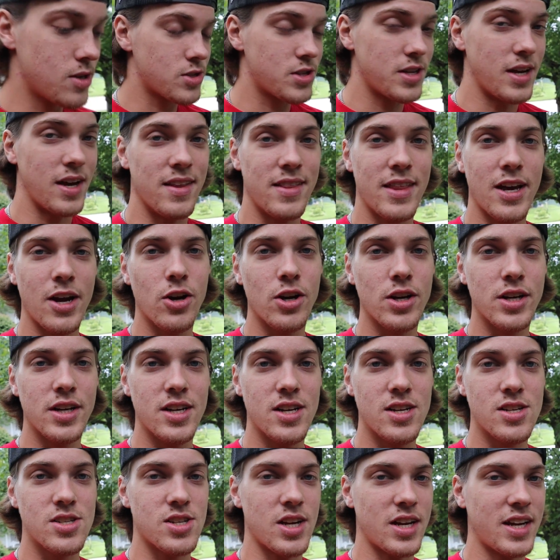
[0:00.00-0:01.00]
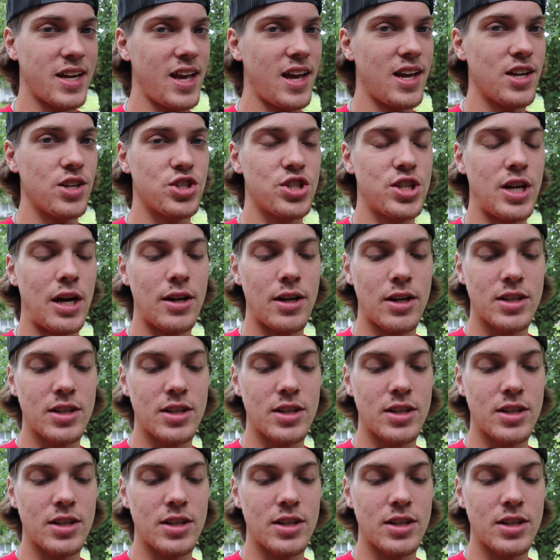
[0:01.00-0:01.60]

So yeah, there it is. Again, shout